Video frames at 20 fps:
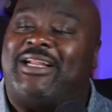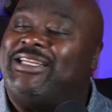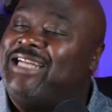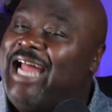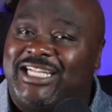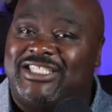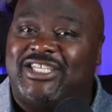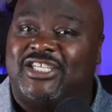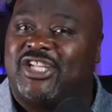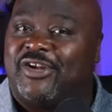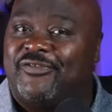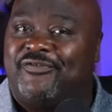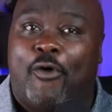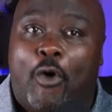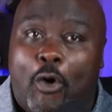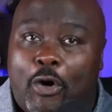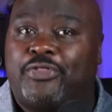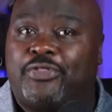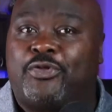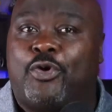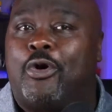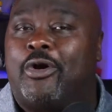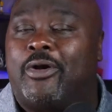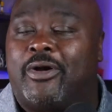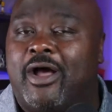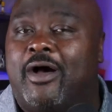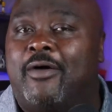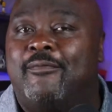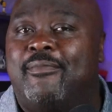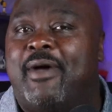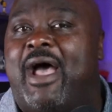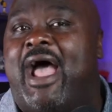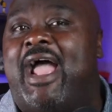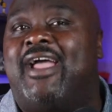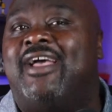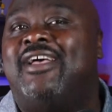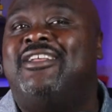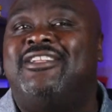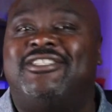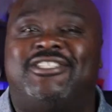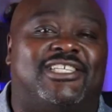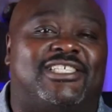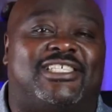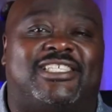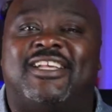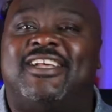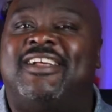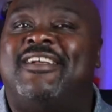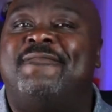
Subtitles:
Not just a fourth quarter comeback, just